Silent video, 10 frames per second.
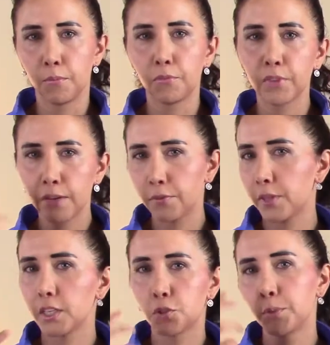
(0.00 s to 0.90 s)
flavor, the
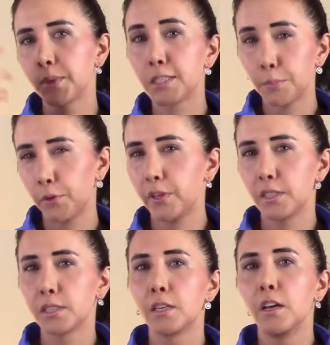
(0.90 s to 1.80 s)
extreme
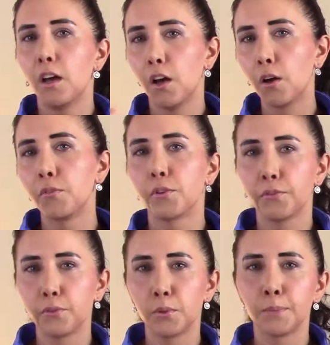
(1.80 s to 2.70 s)
experience of their
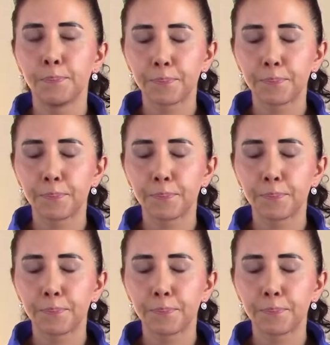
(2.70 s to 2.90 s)
food.